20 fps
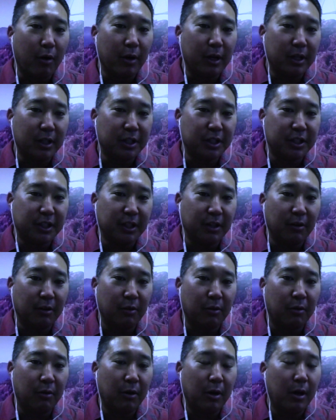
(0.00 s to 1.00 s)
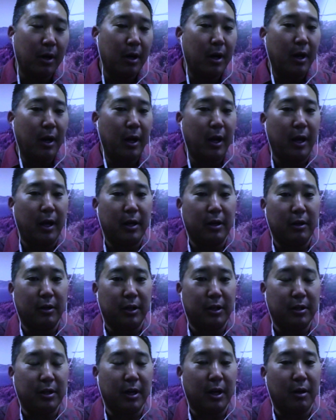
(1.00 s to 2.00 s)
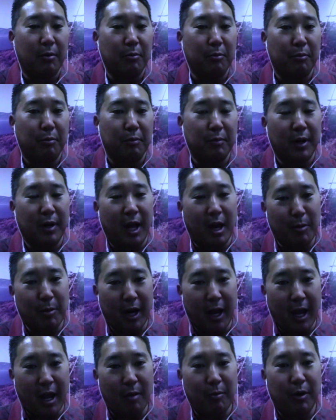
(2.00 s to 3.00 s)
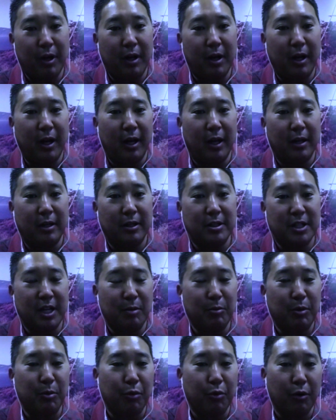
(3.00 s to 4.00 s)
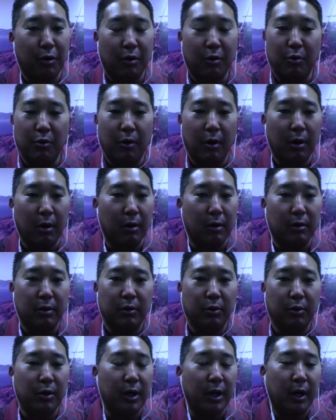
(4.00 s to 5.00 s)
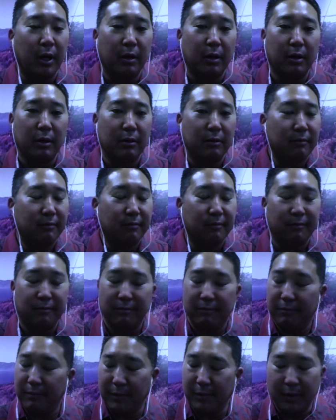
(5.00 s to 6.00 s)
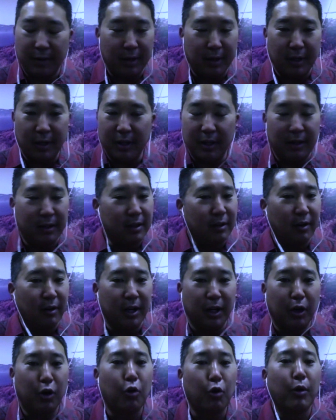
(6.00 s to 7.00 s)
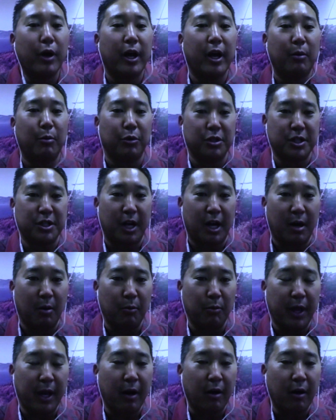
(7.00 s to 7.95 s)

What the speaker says: Paul Higashino and Lyman Abbott and Jamie Brook, who are doing an incredible job.